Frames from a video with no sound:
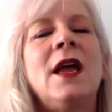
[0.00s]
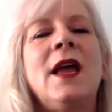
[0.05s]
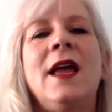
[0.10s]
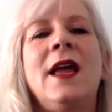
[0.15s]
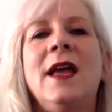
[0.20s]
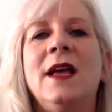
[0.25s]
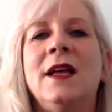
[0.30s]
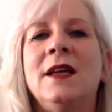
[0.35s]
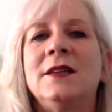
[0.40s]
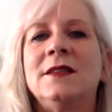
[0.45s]

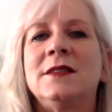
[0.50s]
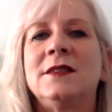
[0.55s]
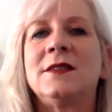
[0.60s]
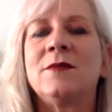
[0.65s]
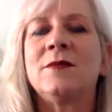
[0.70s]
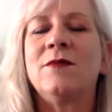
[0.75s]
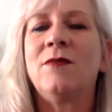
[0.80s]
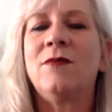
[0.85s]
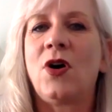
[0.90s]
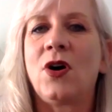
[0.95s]
And
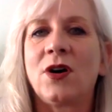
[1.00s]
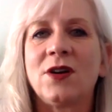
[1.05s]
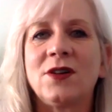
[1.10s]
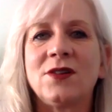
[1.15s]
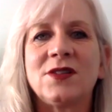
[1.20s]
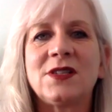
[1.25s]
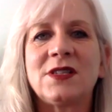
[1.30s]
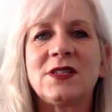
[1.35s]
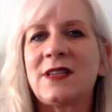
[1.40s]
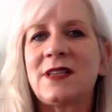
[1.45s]

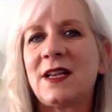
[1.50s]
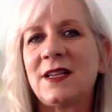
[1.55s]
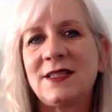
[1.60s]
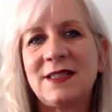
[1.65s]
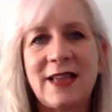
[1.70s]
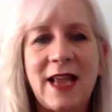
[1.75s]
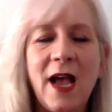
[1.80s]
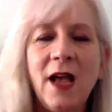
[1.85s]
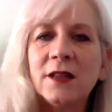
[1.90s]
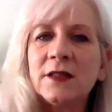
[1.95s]
Mars
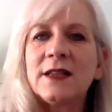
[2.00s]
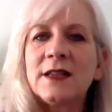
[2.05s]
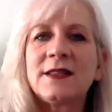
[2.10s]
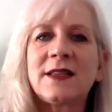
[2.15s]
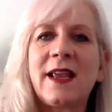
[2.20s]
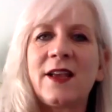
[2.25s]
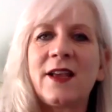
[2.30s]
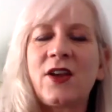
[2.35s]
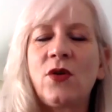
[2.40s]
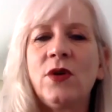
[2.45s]
says, yeah, let's
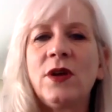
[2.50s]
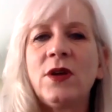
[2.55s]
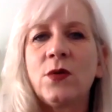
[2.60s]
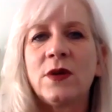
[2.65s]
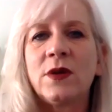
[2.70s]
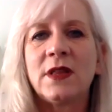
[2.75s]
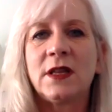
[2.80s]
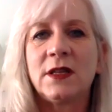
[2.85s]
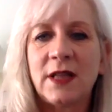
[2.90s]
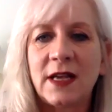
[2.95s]
get going
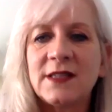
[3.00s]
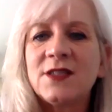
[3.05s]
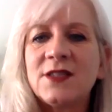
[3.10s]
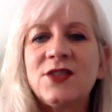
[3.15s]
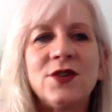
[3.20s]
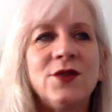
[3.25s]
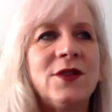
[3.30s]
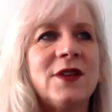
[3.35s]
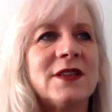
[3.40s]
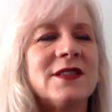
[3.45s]
with it. Let's
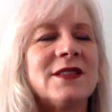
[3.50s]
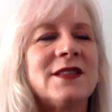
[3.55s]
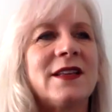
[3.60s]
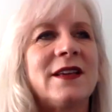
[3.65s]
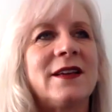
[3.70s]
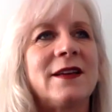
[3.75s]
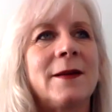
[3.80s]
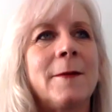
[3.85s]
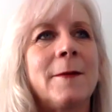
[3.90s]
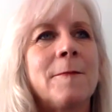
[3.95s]
do this
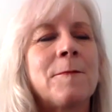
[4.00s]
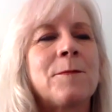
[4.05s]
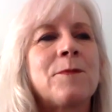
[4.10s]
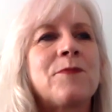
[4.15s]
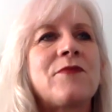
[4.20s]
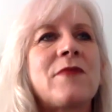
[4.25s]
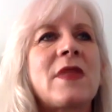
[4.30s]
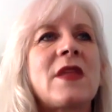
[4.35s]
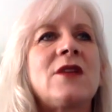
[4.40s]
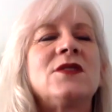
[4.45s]
thing.
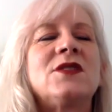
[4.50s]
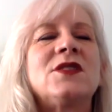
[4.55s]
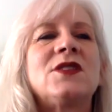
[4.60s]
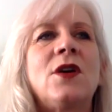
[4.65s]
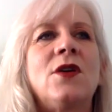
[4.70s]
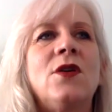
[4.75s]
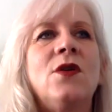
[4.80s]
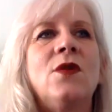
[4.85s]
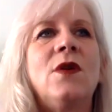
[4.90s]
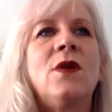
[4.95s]

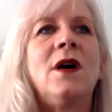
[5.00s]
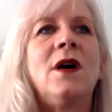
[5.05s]
So